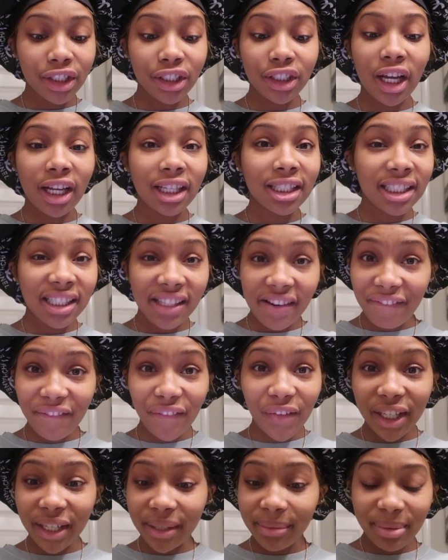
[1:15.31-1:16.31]
Y'all see the
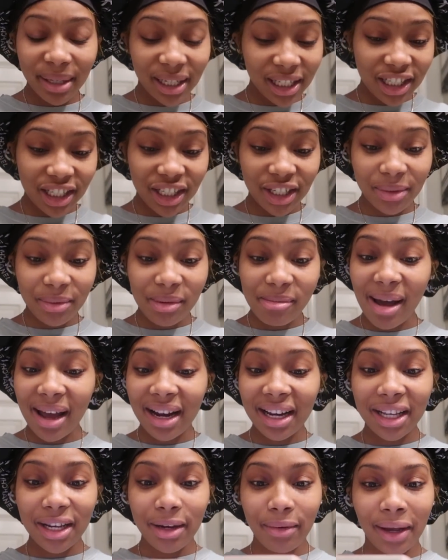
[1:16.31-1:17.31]
freaking picture. We
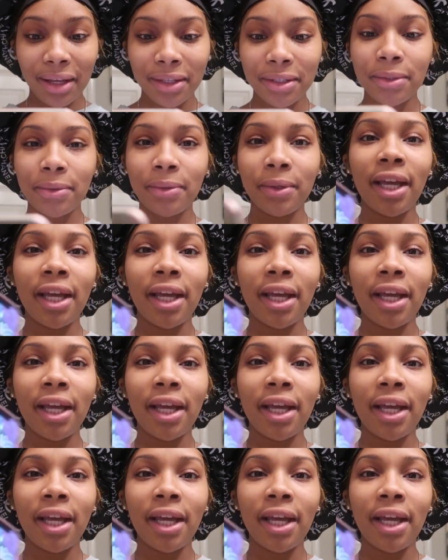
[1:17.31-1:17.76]
about to get right into